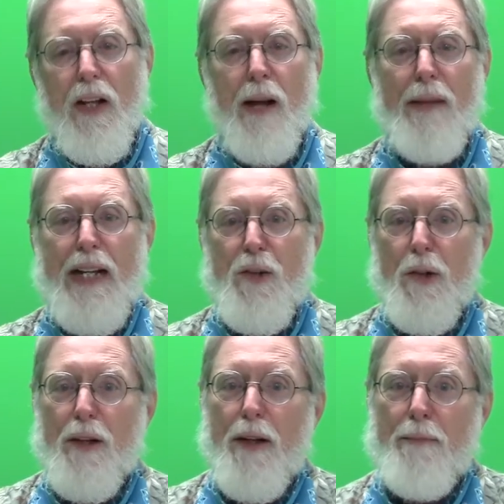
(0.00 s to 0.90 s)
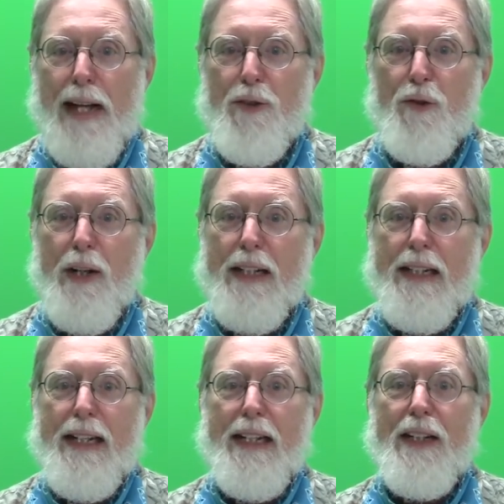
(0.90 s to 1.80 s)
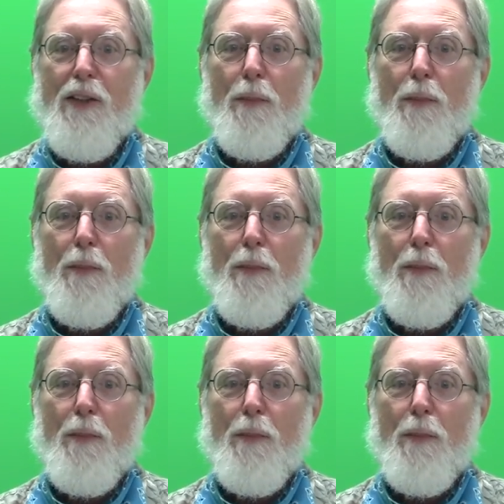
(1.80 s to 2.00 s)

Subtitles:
might do a magic trick at the end,